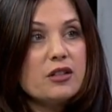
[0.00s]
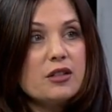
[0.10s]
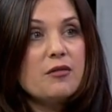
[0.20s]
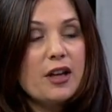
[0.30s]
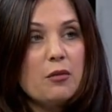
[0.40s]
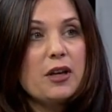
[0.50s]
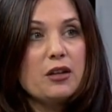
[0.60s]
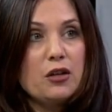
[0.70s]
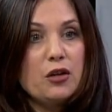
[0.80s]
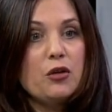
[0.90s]
Just
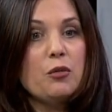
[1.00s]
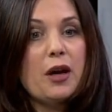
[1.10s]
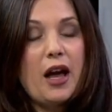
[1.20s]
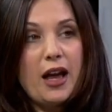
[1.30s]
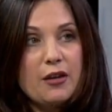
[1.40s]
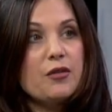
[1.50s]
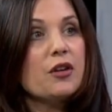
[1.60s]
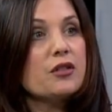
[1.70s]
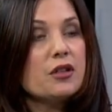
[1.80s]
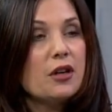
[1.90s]
developing new
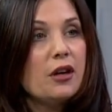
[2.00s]
behaviors,